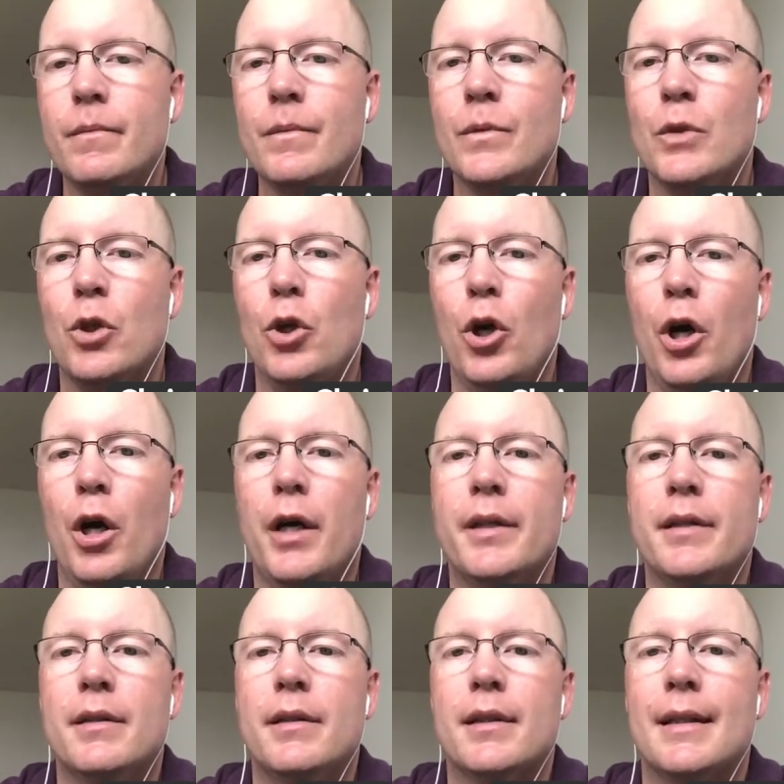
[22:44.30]

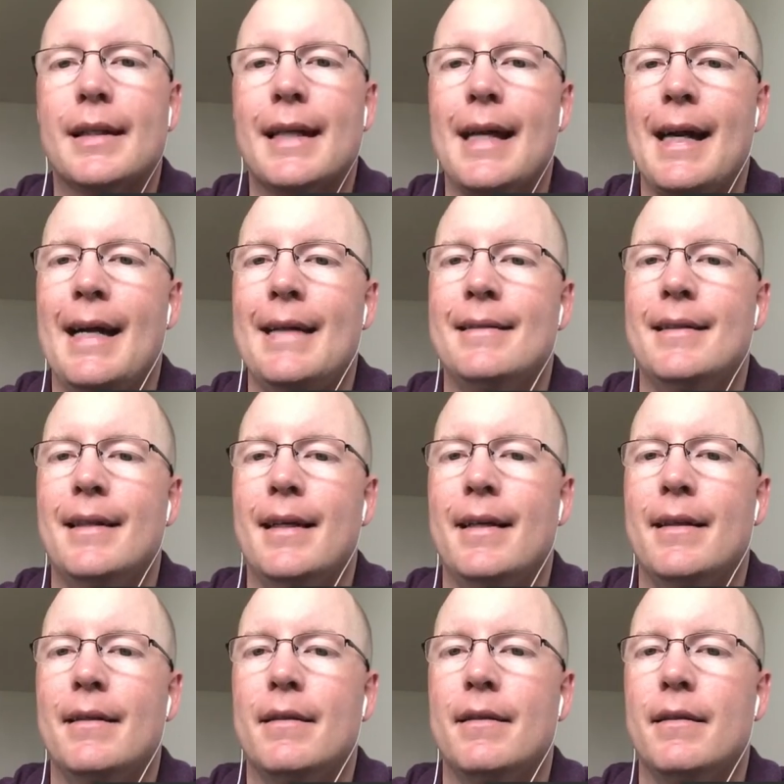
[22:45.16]
on
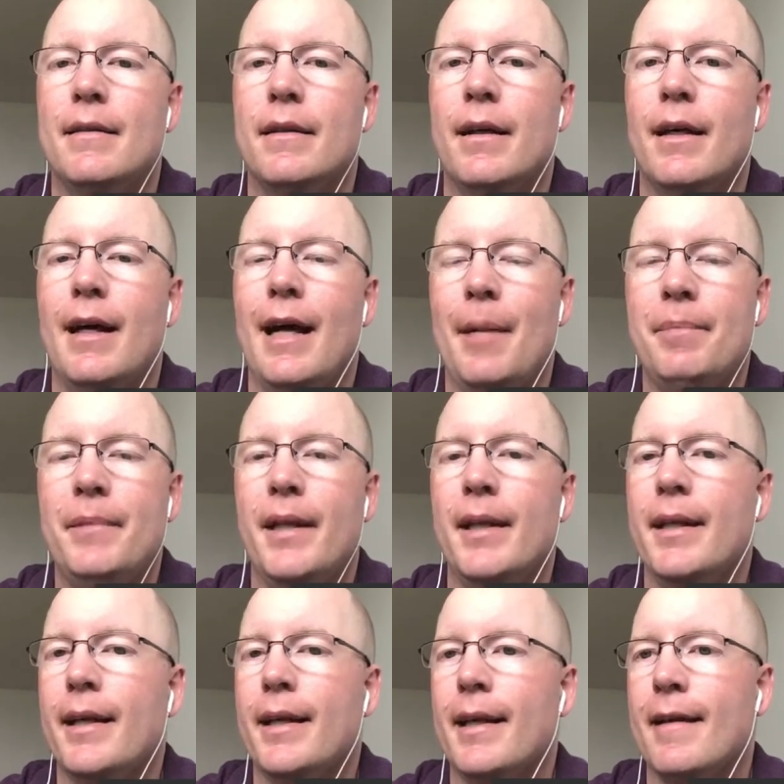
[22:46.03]
content,
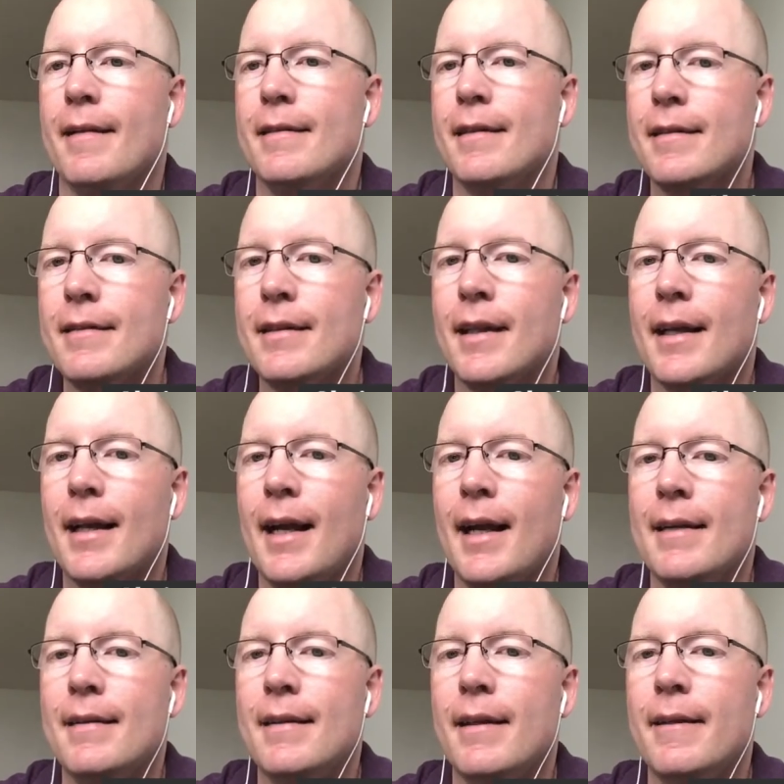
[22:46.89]
updating existing
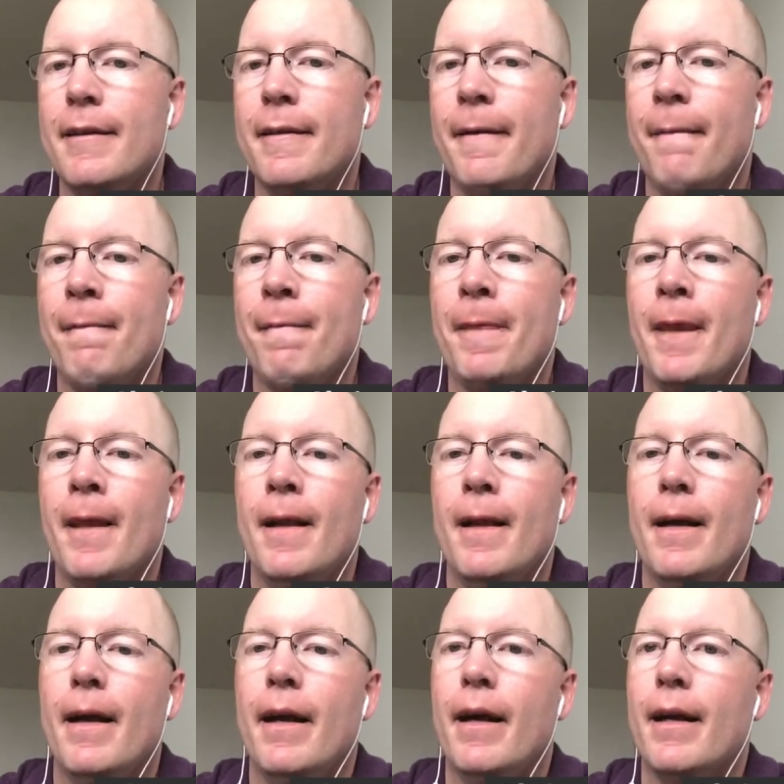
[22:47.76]
content.
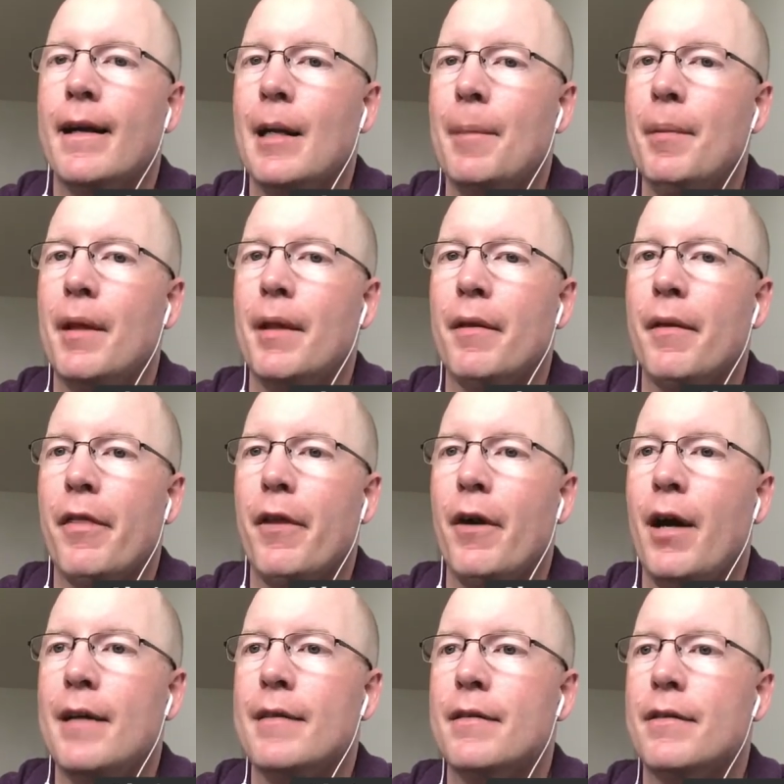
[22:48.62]
A couple other
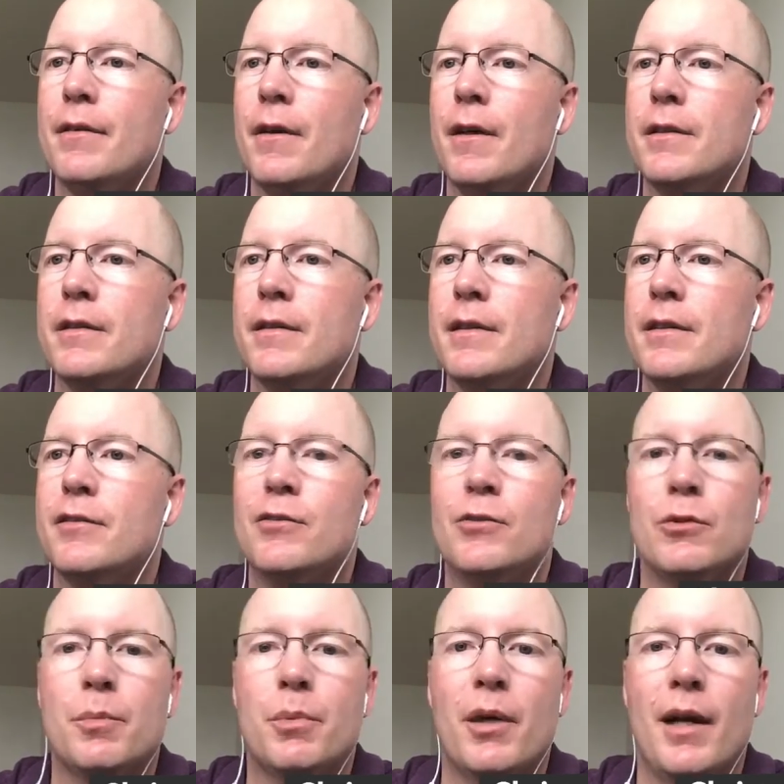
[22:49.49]
thoughts on this
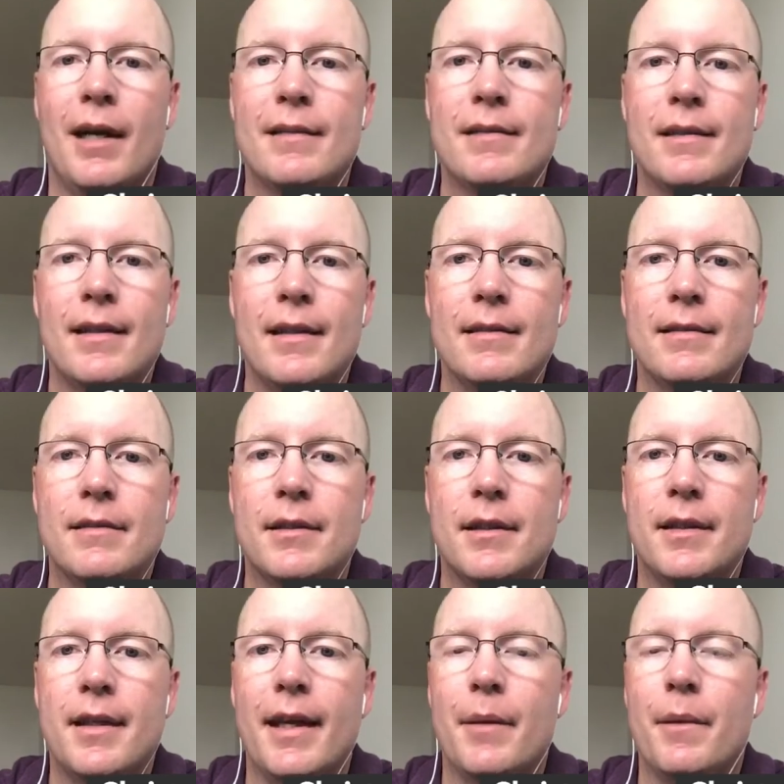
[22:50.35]
new process
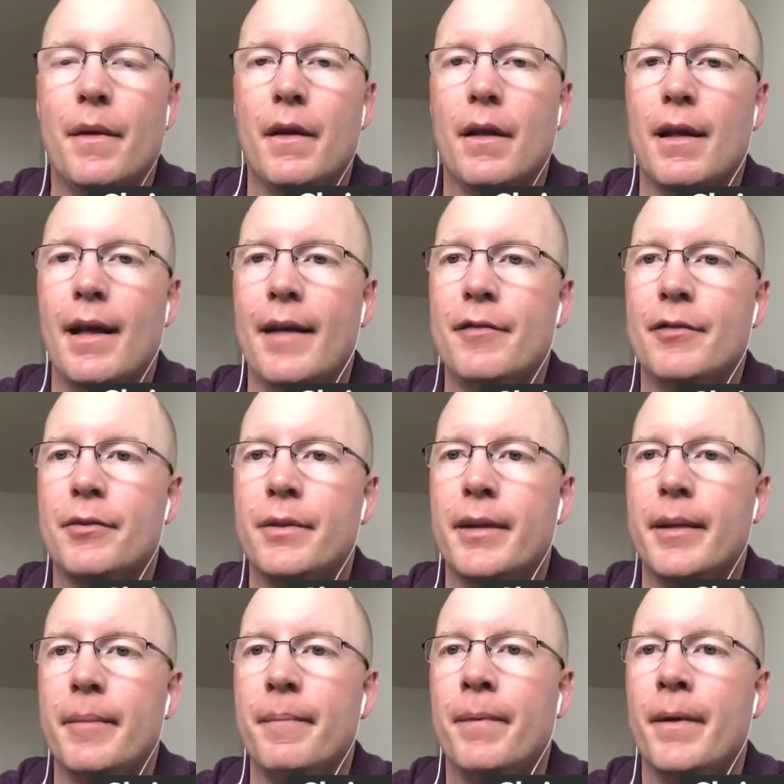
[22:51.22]
today with the live
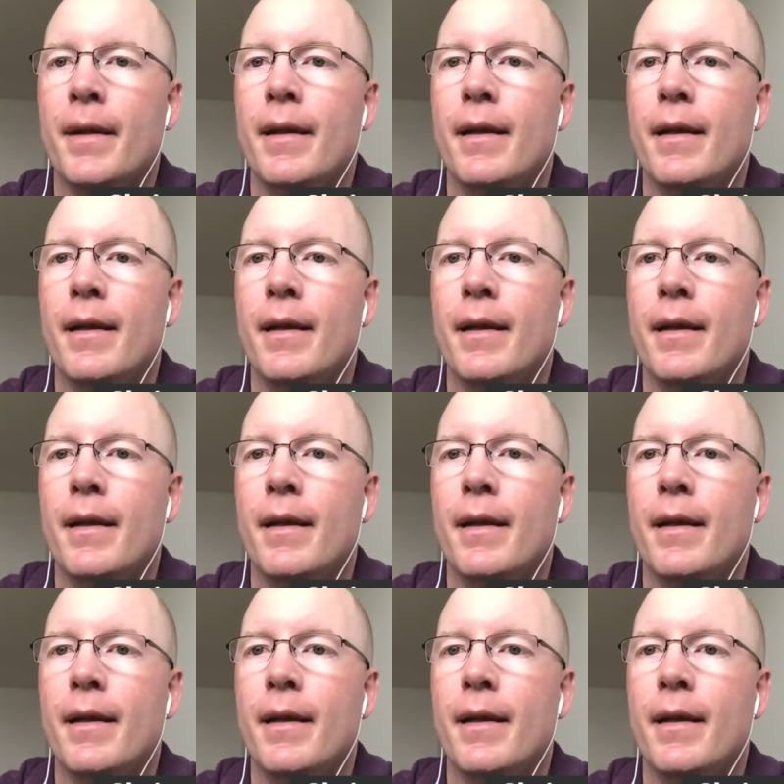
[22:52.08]
stream.